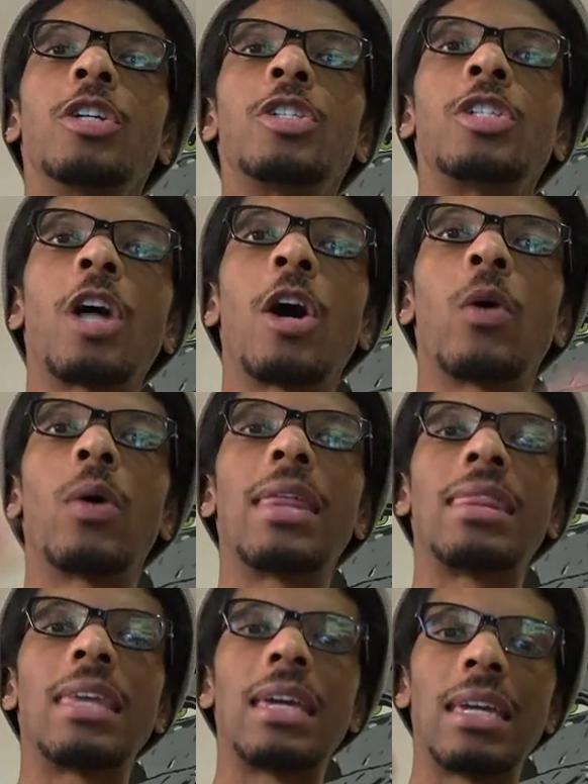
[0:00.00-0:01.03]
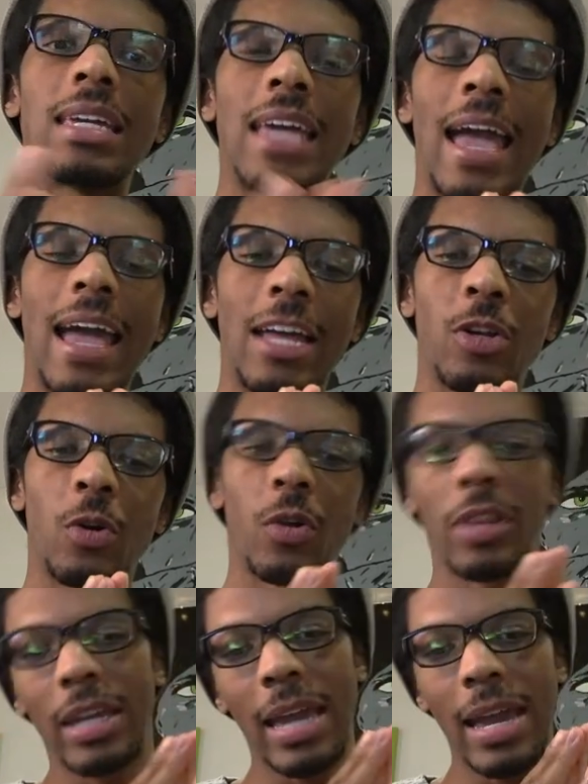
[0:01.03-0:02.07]
So the candle
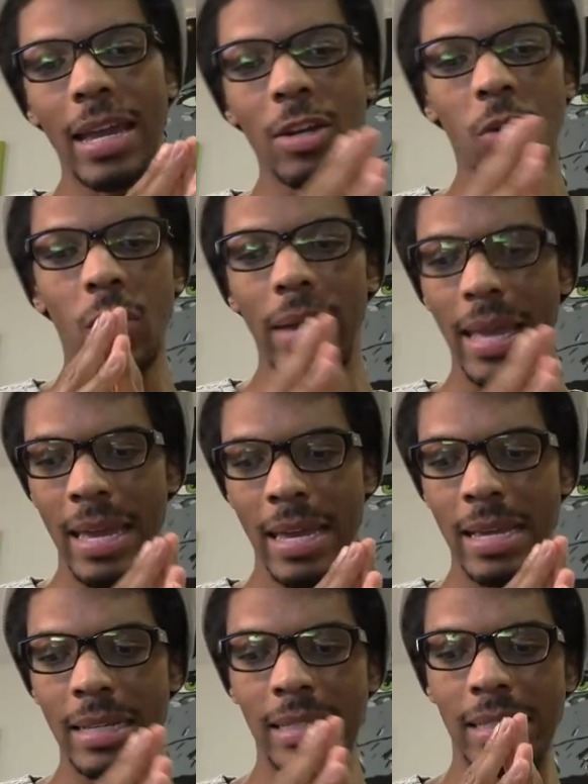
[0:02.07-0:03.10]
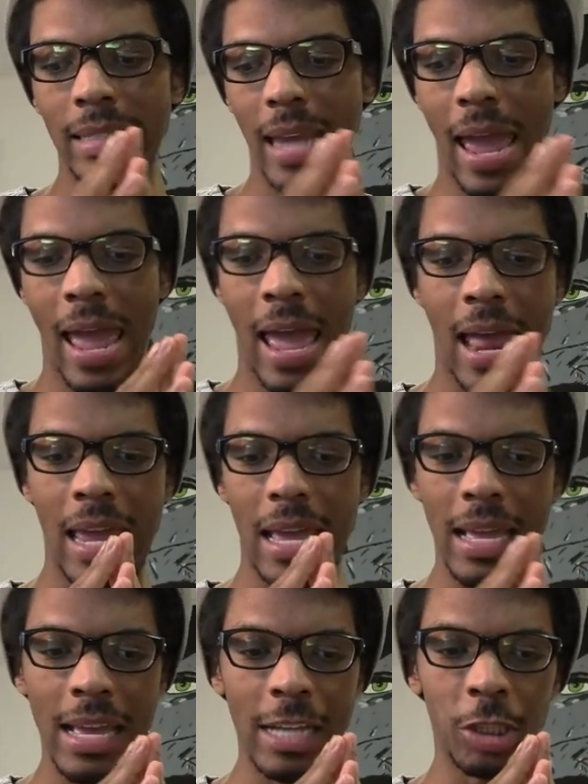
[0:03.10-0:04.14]
is an
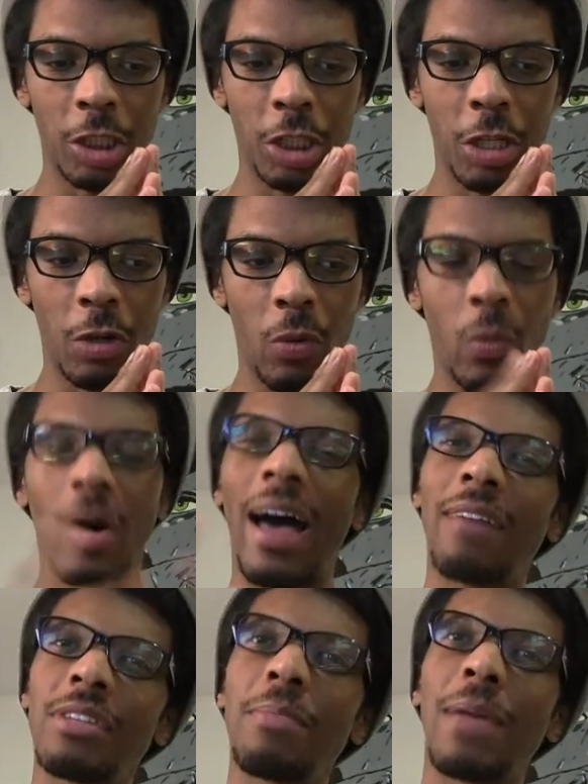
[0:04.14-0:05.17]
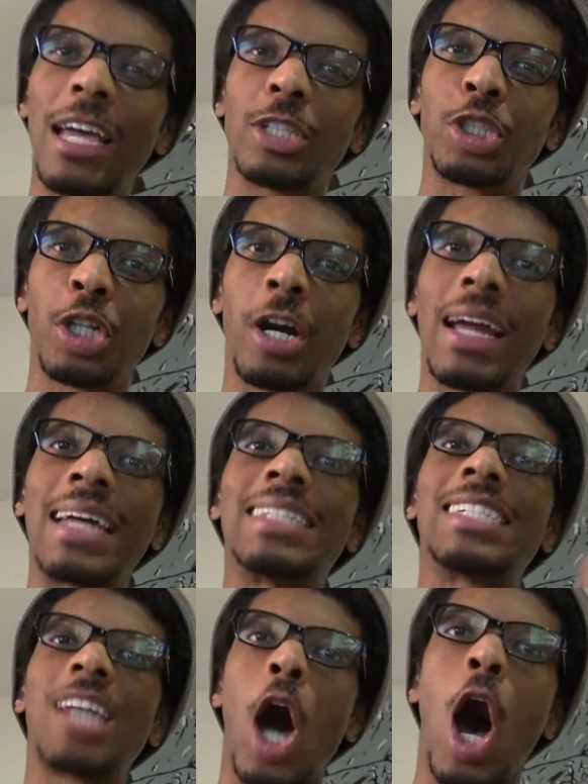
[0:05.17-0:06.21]
issue. We'll have to make sure
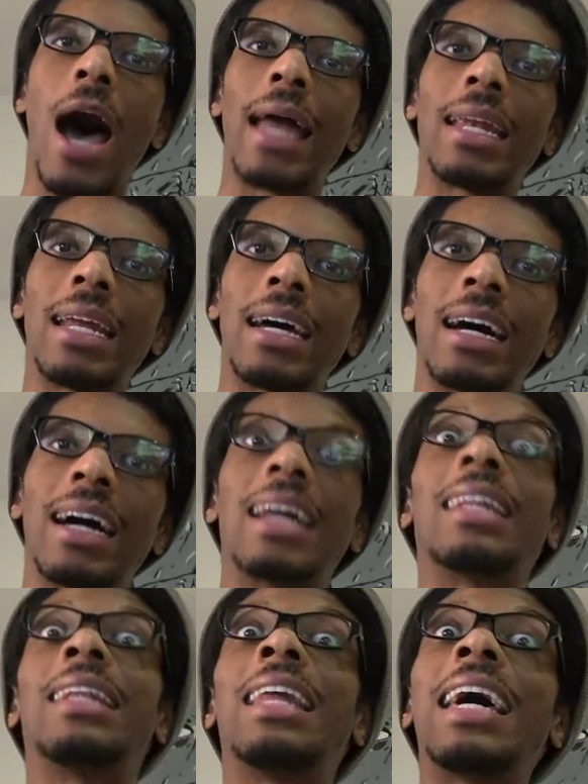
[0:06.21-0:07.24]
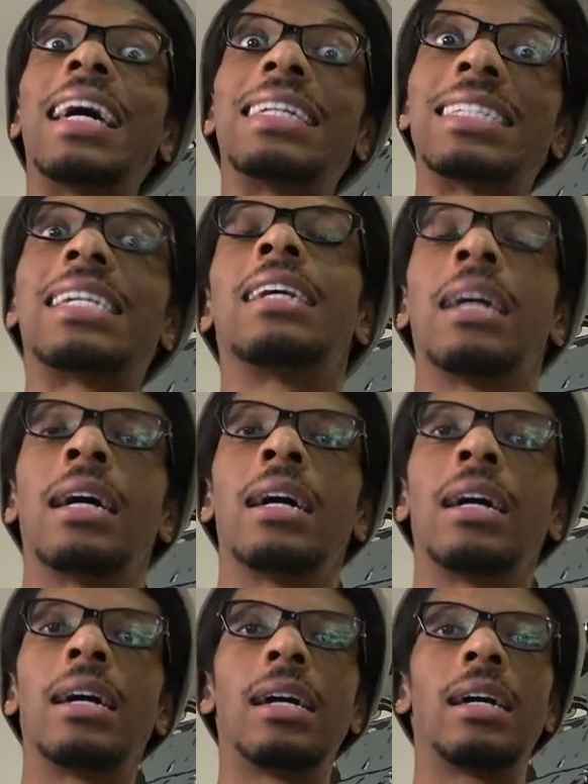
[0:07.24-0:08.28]
it's on. Lit
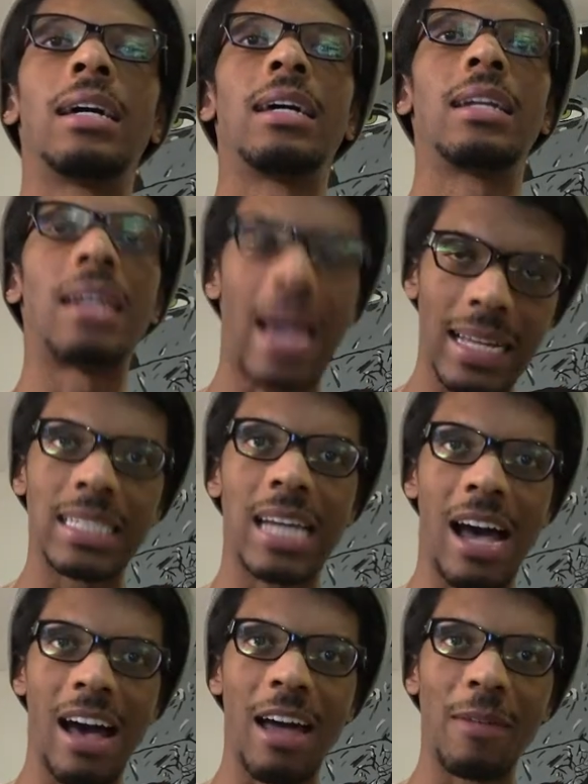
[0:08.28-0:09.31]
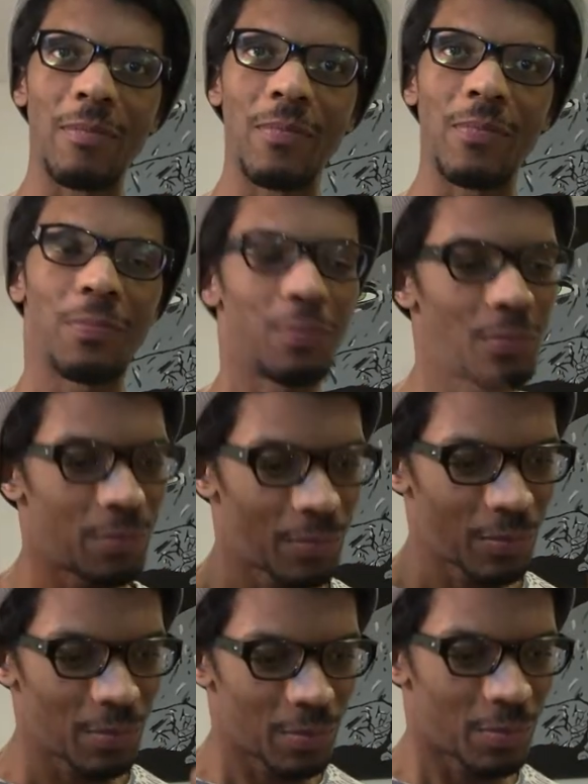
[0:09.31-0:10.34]
next time.
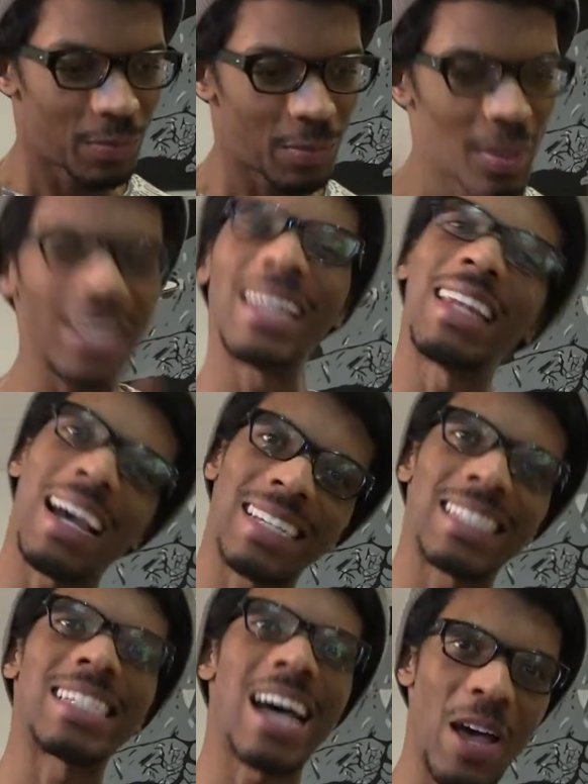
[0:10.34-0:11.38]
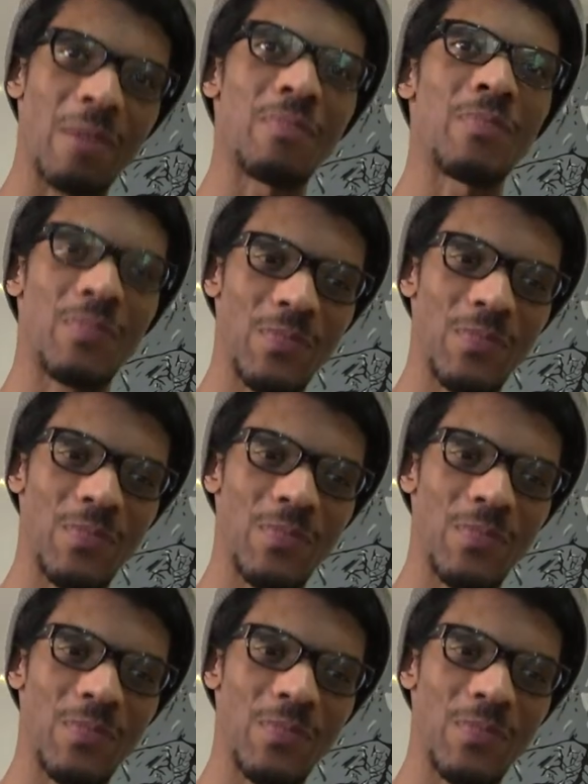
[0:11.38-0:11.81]
Next time.